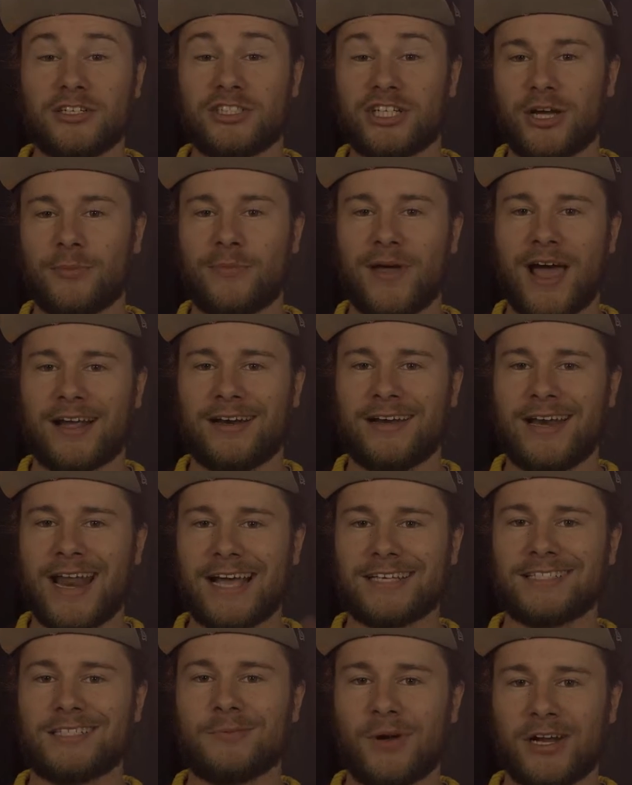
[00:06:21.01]
Check back
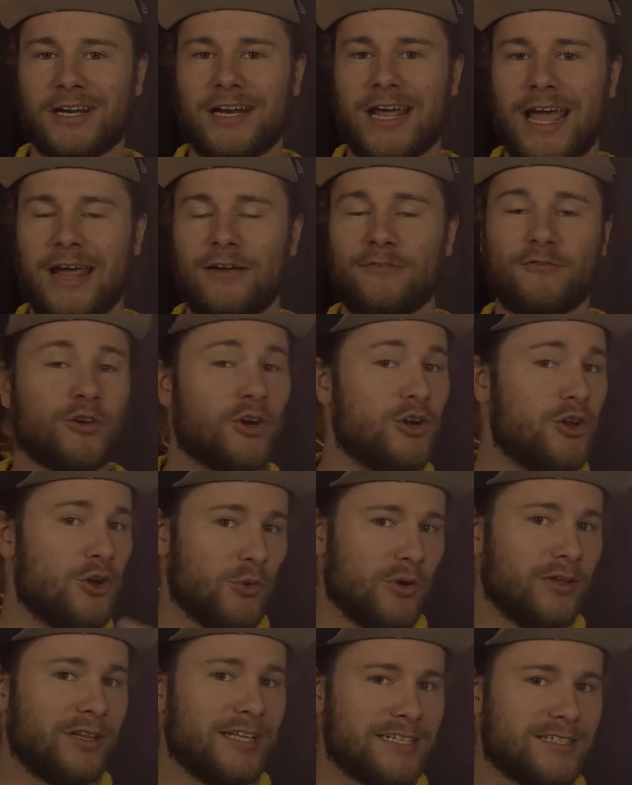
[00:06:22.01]
next Monday for
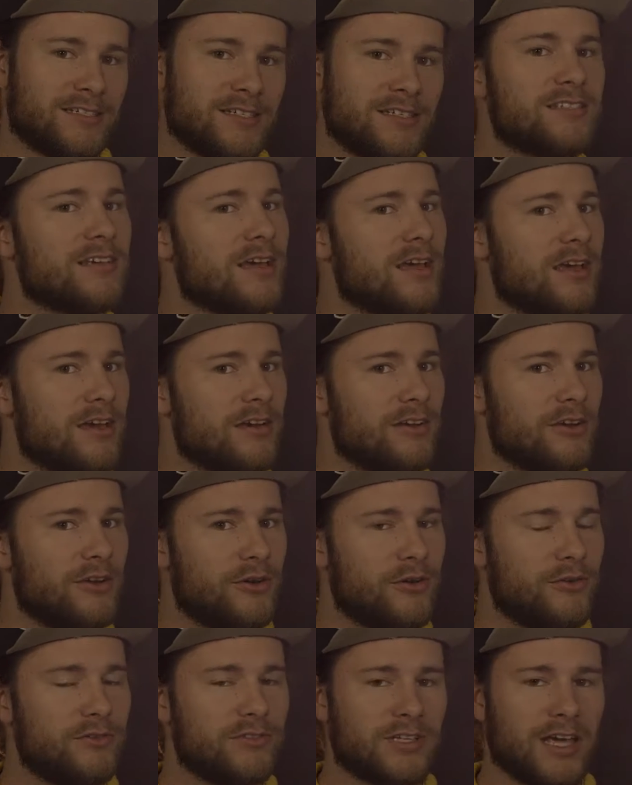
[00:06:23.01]
new releases and
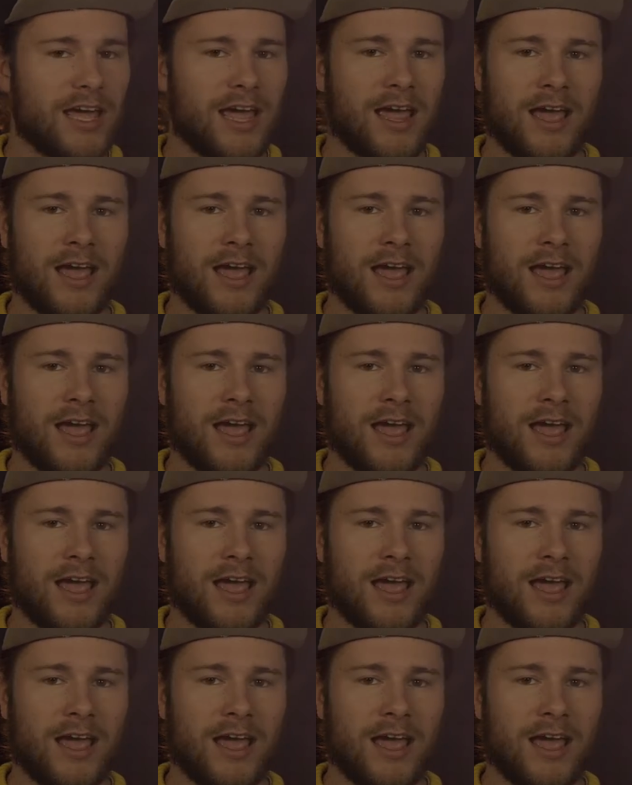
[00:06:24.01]
news.